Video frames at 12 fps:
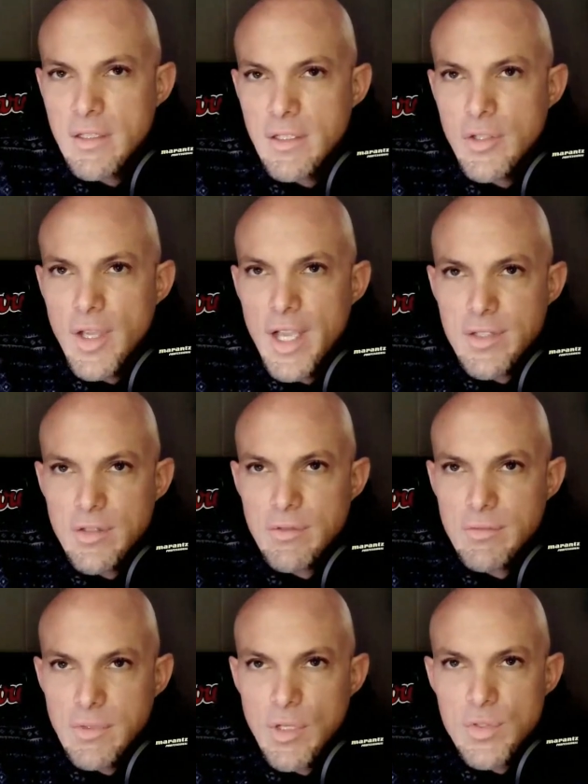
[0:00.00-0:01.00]
you guys are
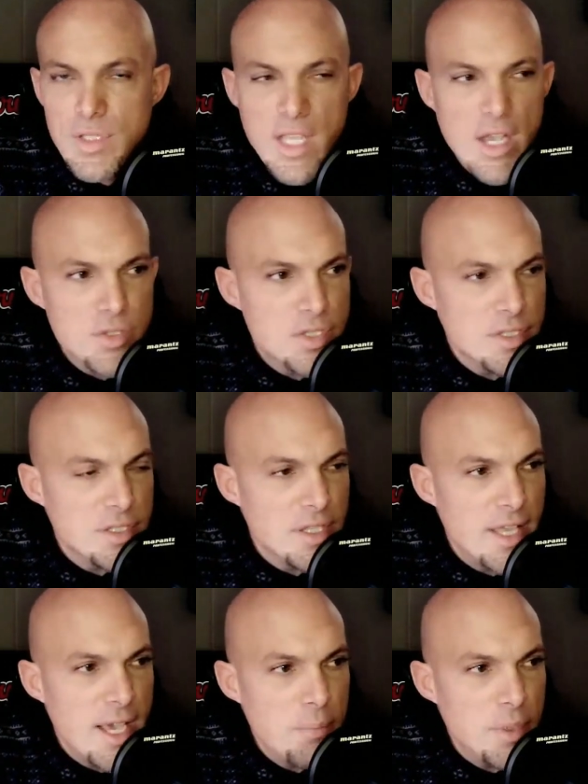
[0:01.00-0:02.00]
no slouches to
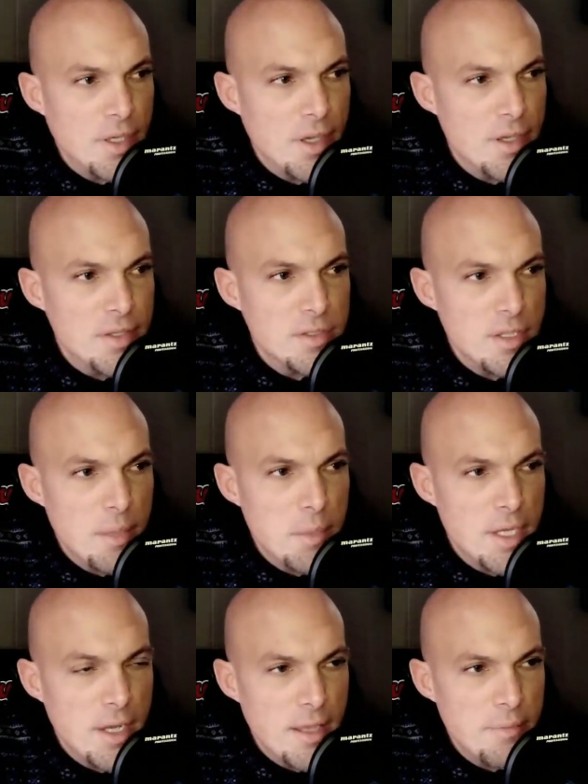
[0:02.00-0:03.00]
that because,
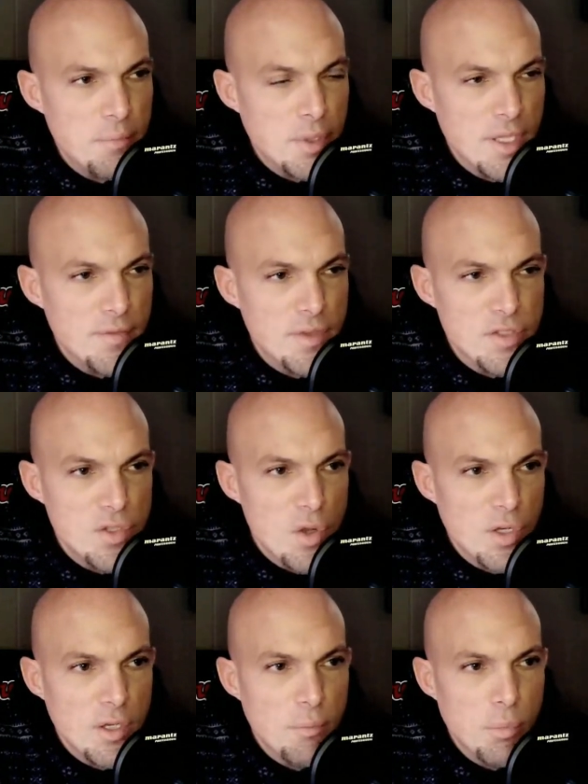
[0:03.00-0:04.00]
I believe the
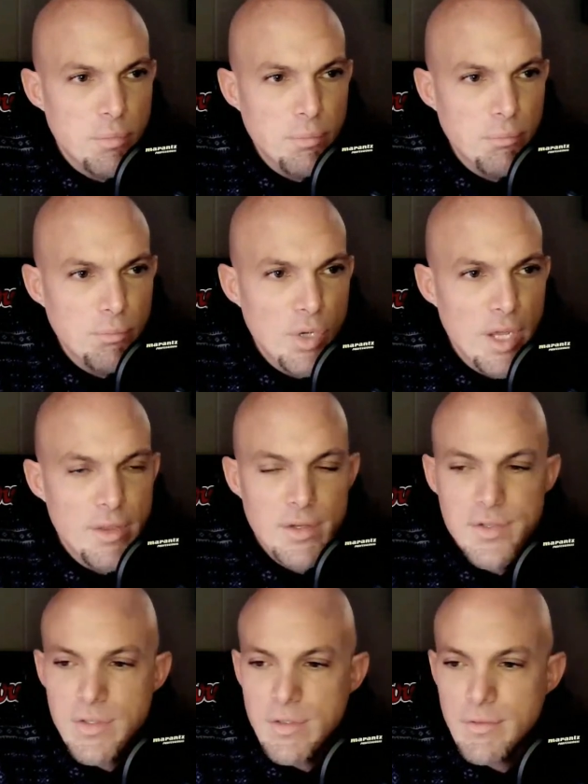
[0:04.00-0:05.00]
Salka
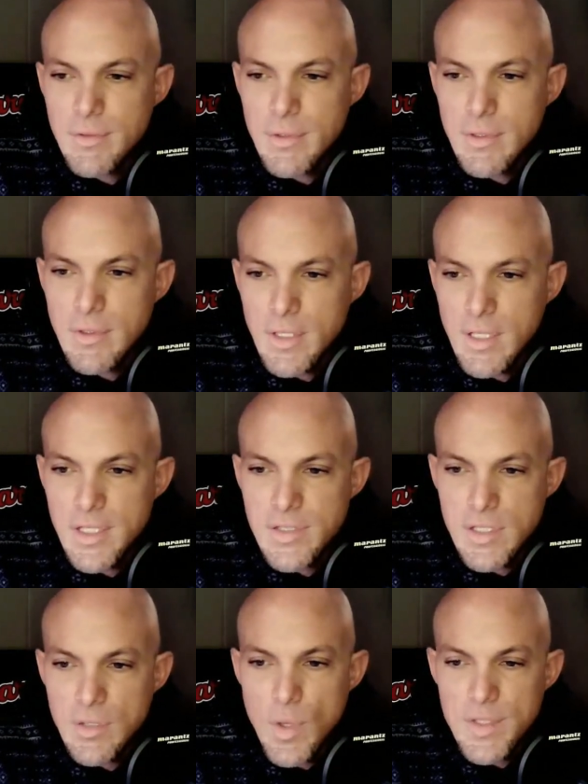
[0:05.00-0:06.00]
brothers at least
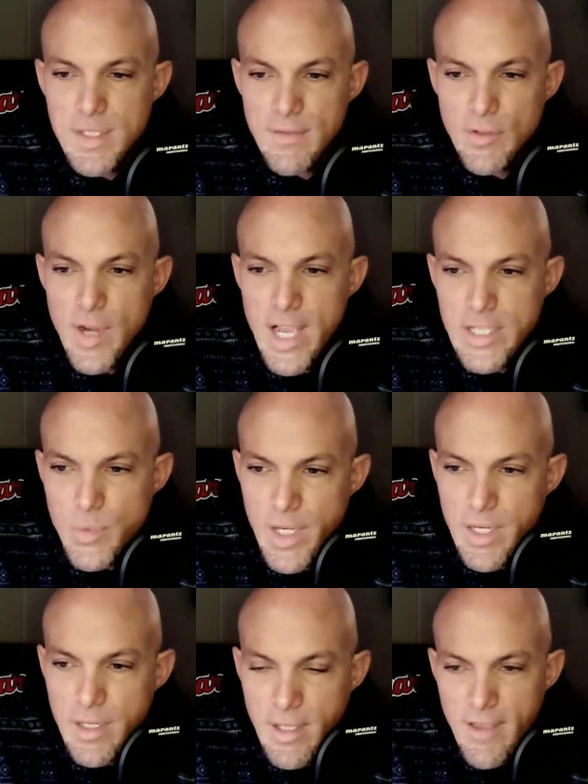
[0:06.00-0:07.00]
the ones that have
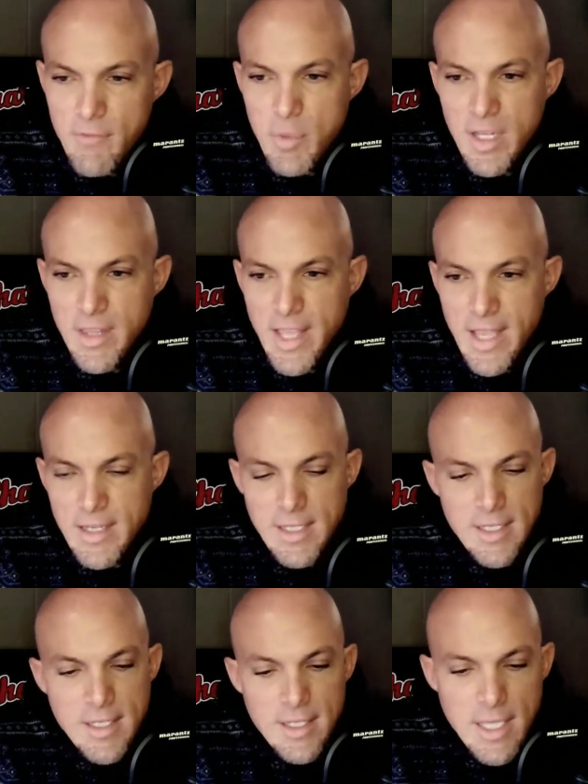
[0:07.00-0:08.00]
graduated, have been in that
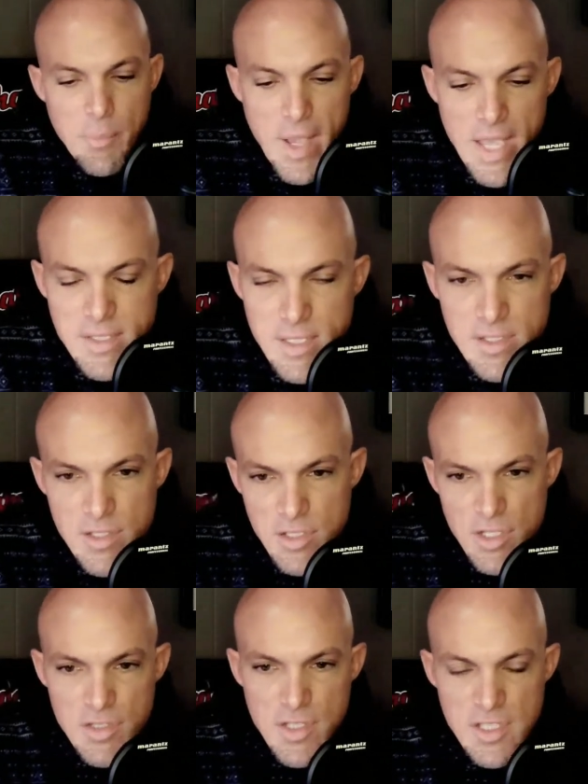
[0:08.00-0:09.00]
capacity. It's
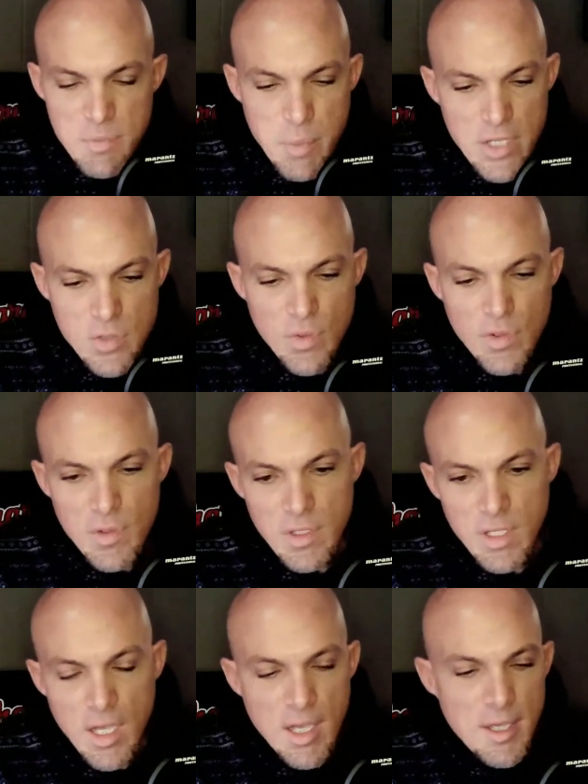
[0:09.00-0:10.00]
just a special
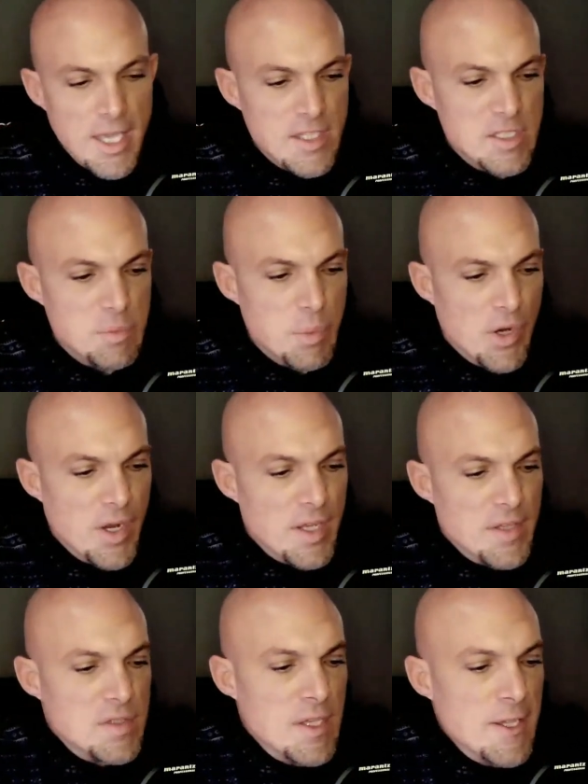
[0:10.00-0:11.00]

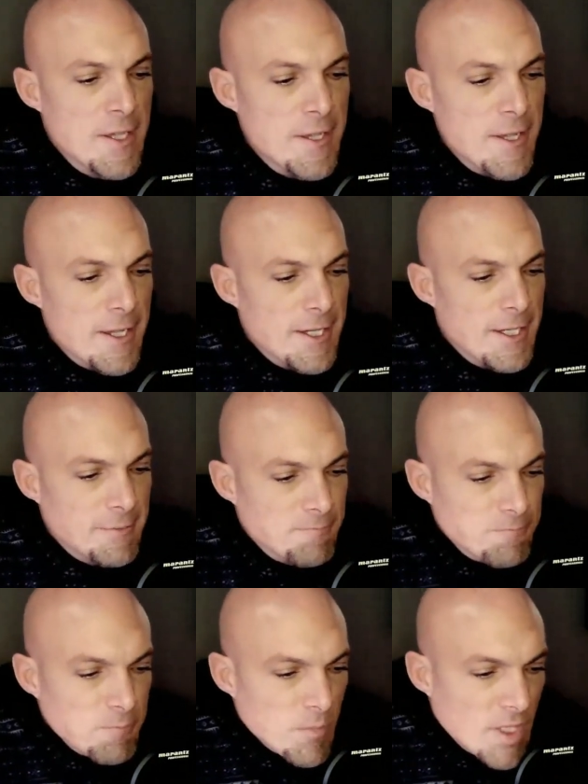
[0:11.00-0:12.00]
experience.
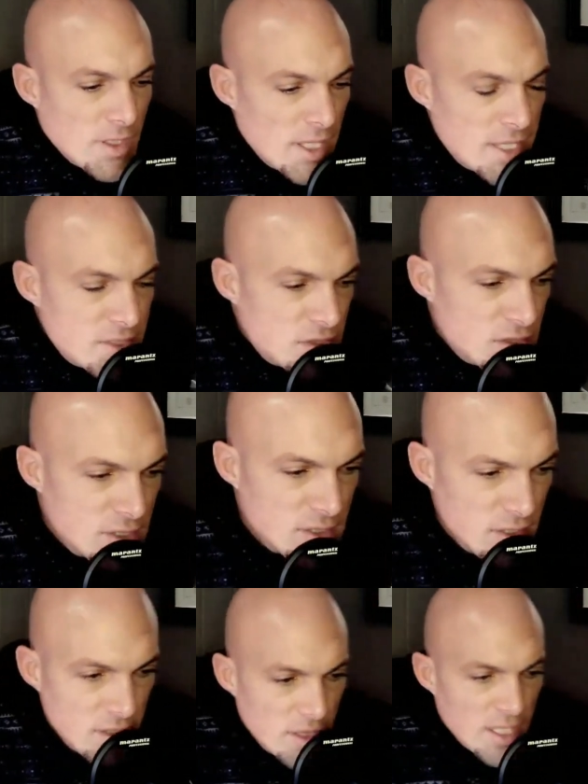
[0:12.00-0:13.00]
Let's
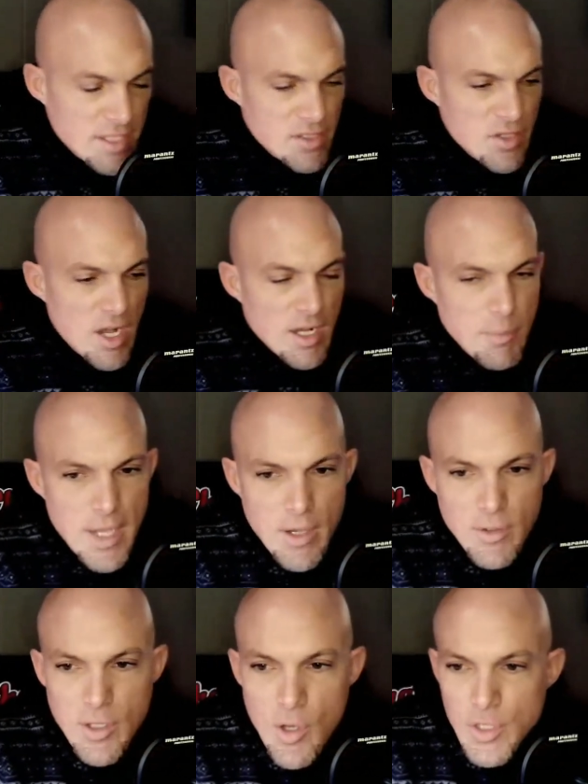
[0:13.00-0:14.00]
talk
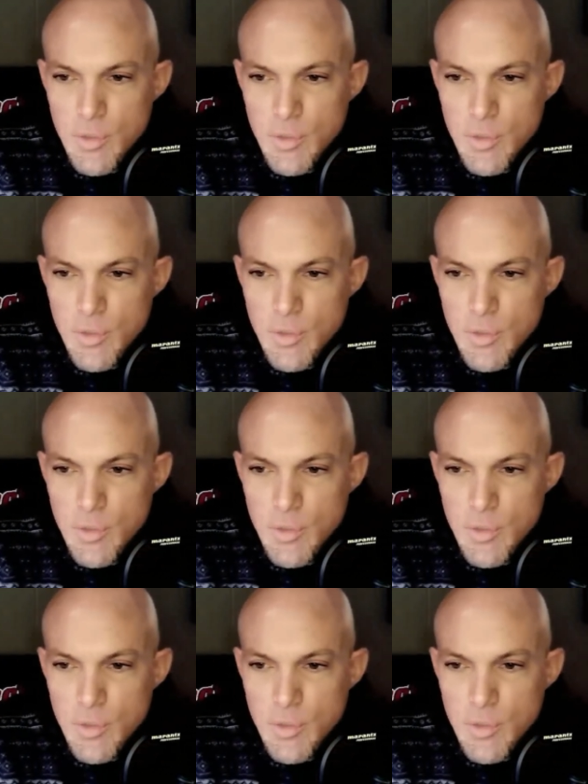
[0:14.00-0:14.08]
about Coach